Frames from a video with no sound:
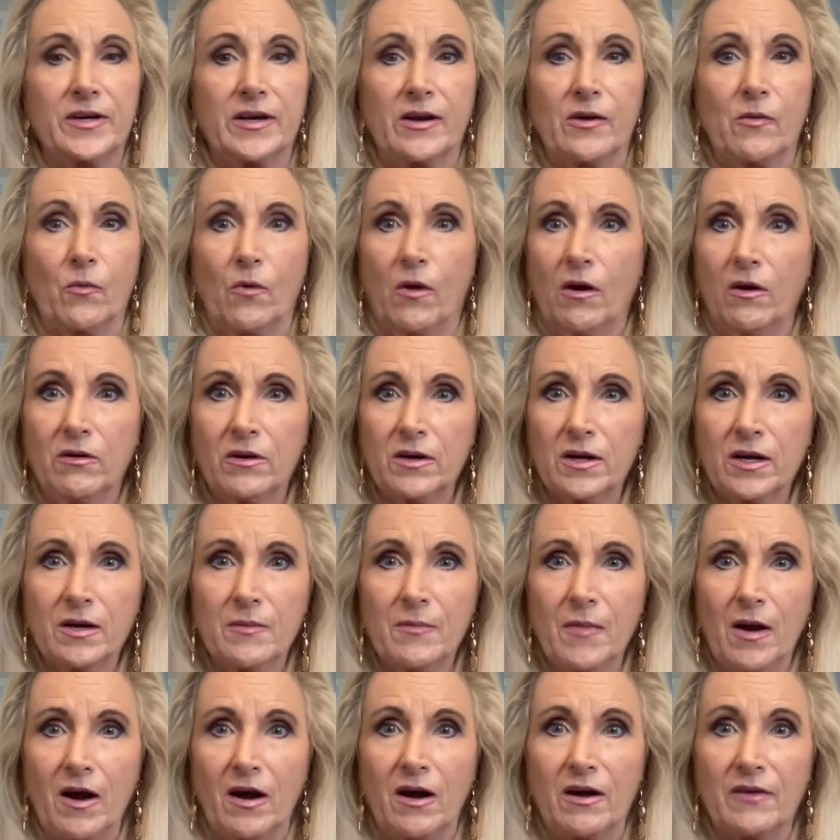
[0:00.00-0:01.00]
it won't
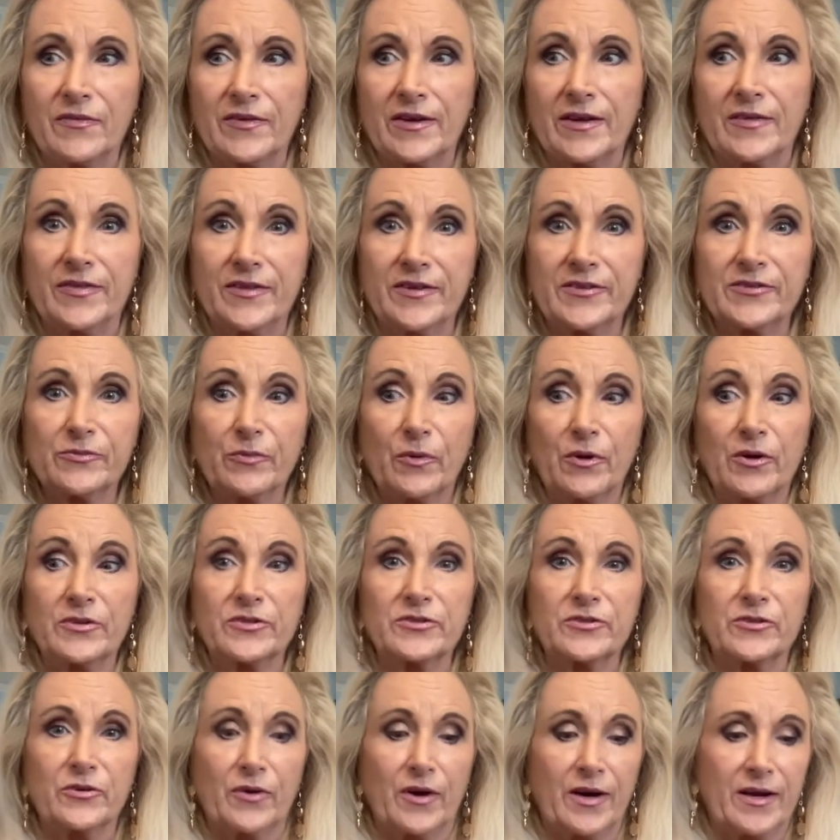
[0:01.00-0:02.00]
come off, and this
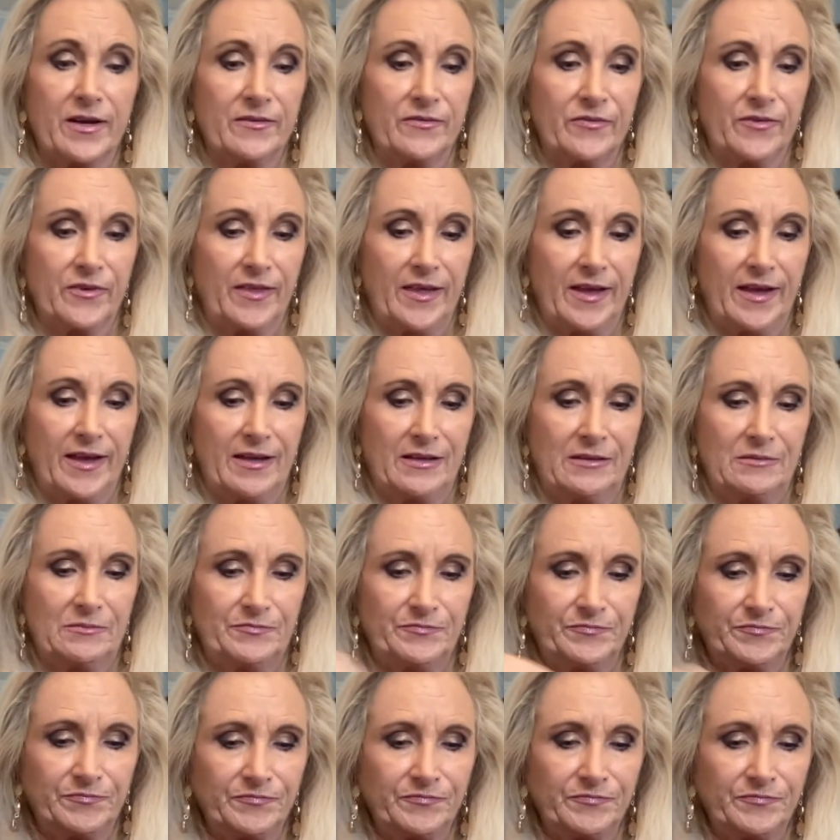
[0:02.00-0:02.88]
works great for that.